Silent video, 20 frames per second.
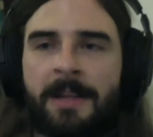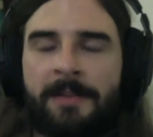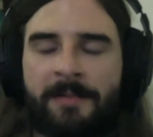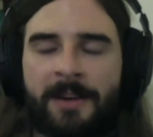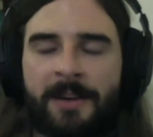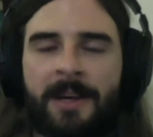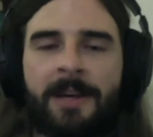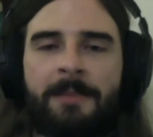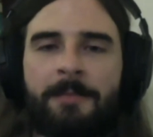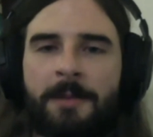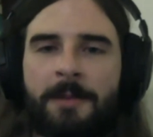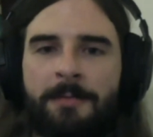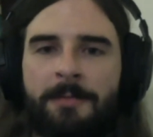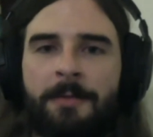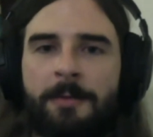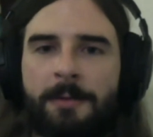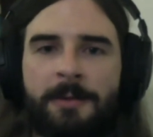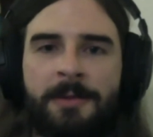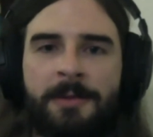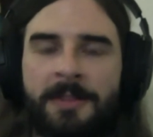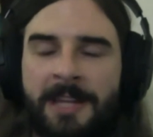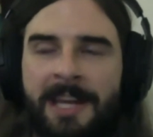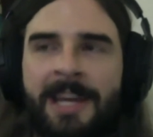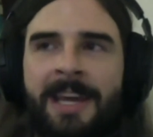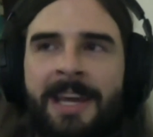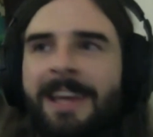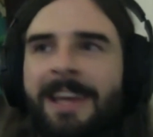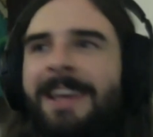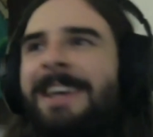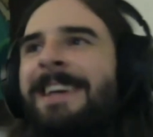that fight. What were you
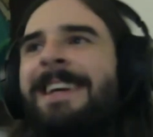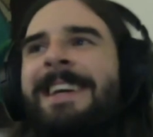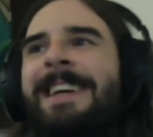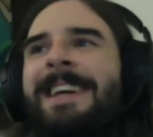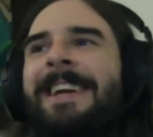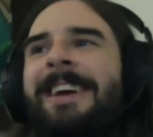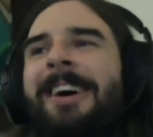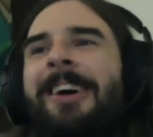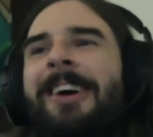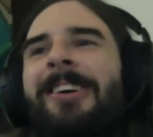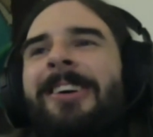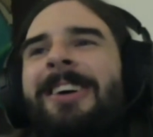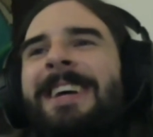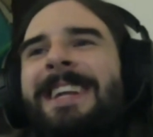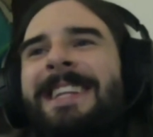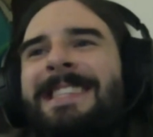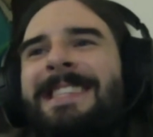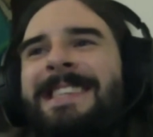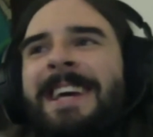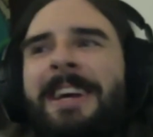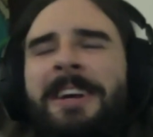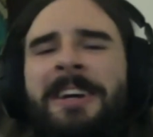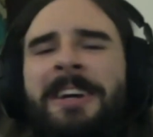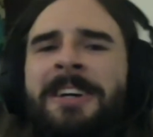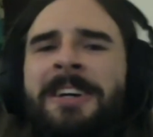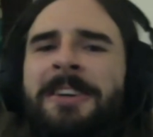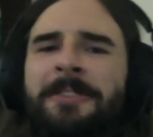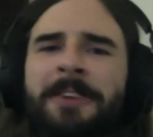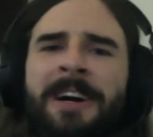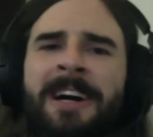thinking? And it's like,
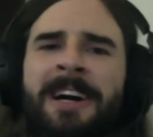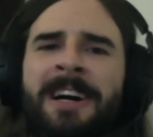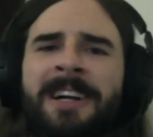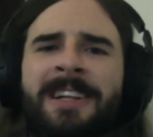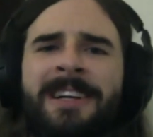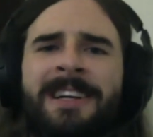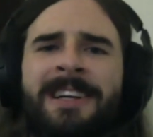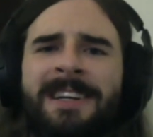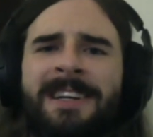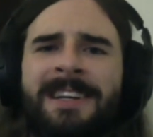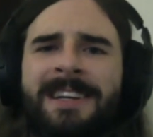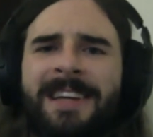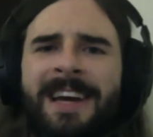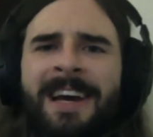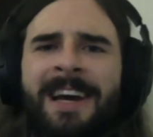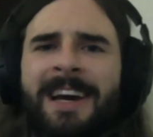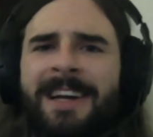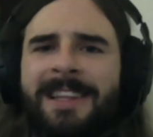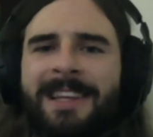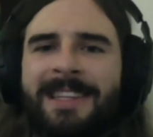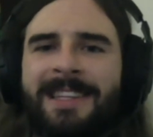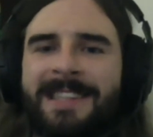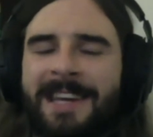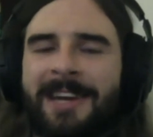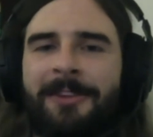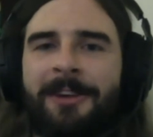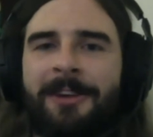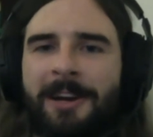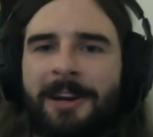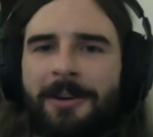well, yeah, that's
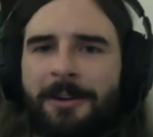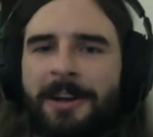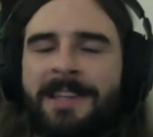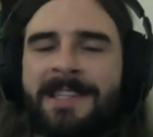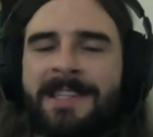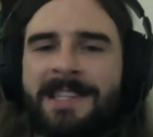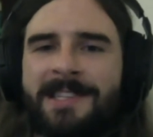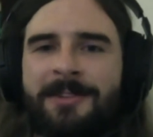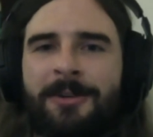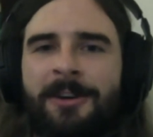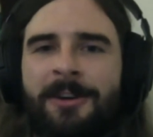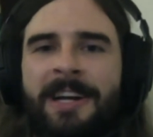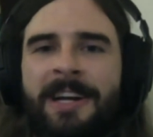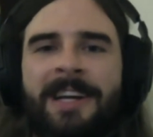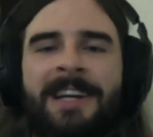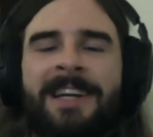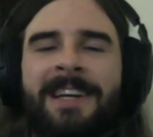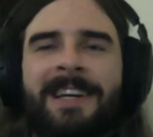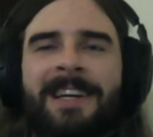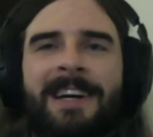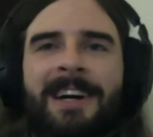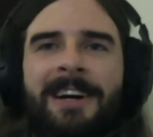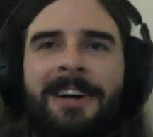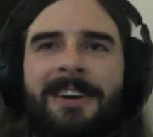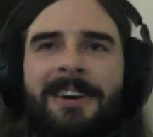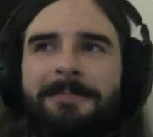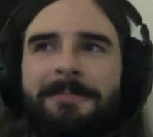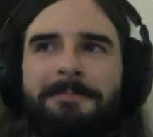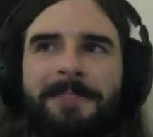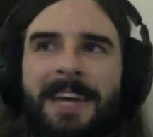going to create a crazy story.
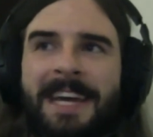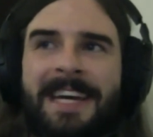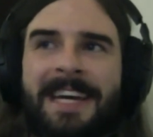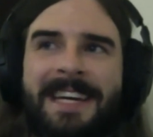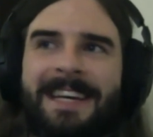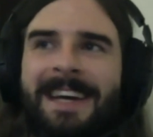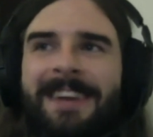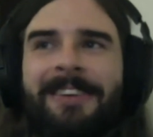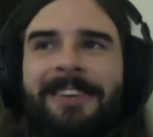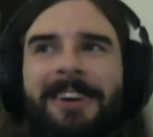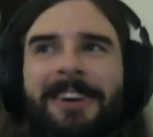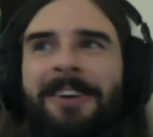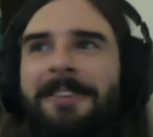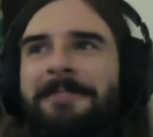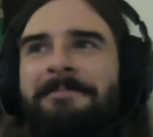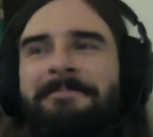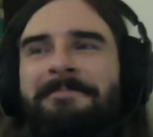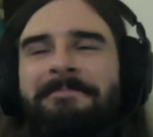I don't know.